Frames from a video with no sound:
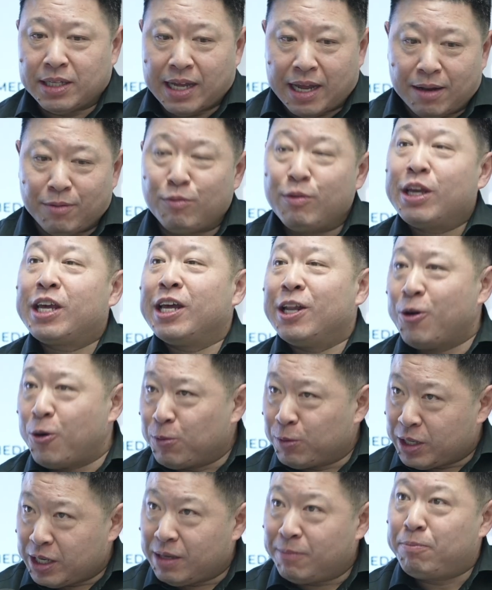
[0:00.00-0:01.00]
Then we can
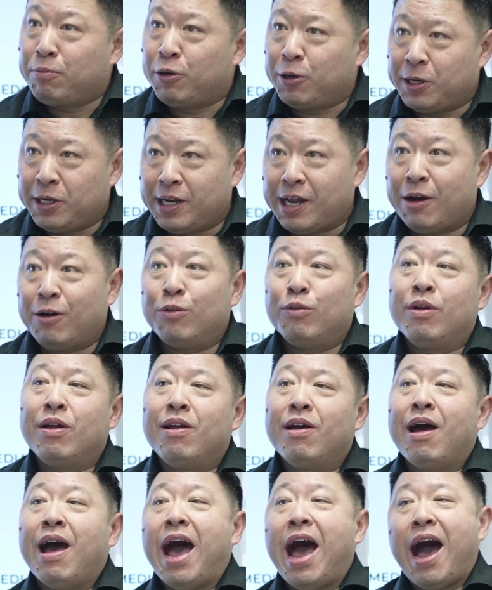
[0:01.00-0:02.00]
only put it out
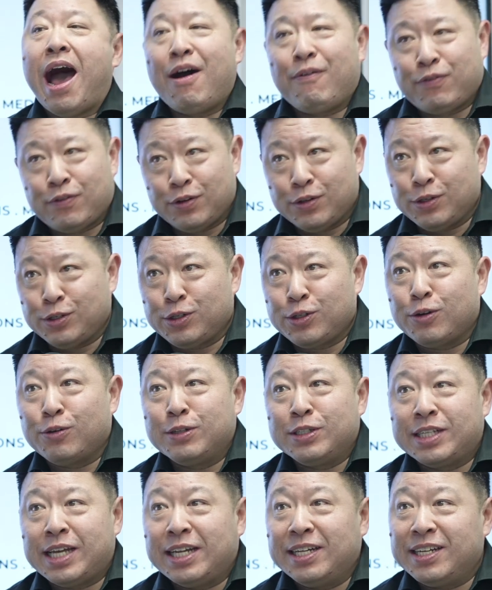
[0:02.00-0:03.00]
after the show
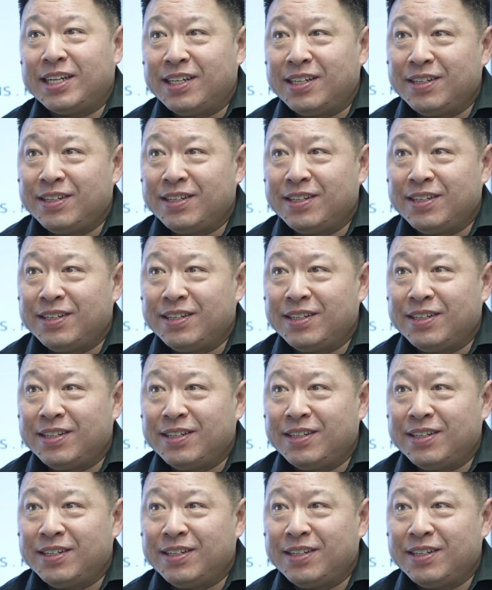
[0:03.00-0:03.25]
is ended.